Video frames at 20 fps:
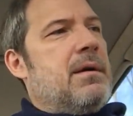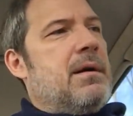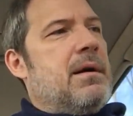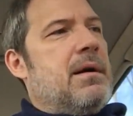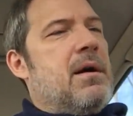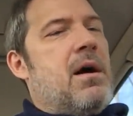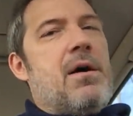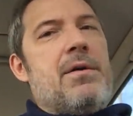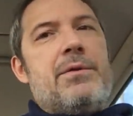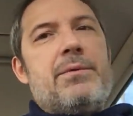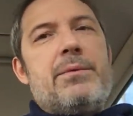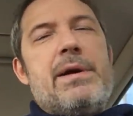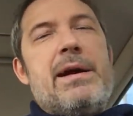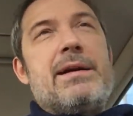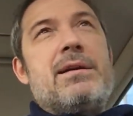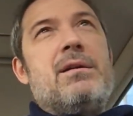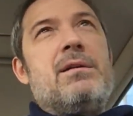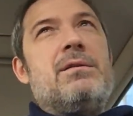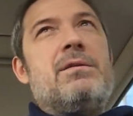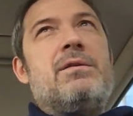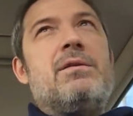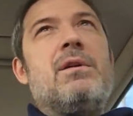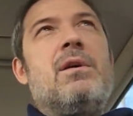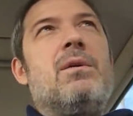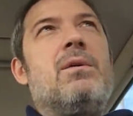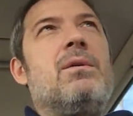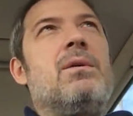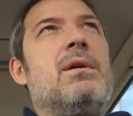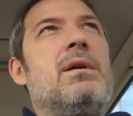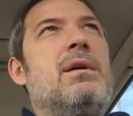uh, on the record,
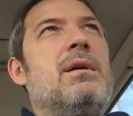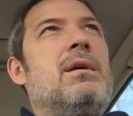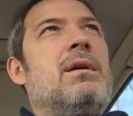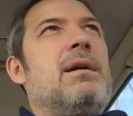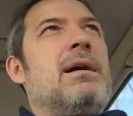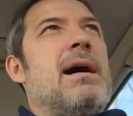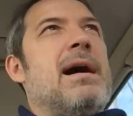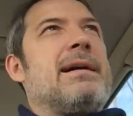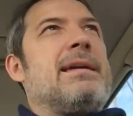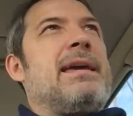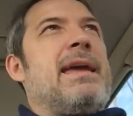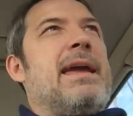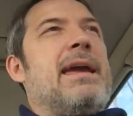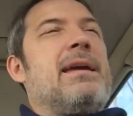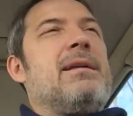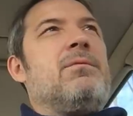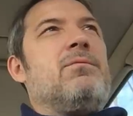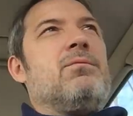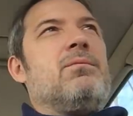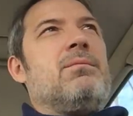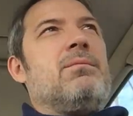so I can't,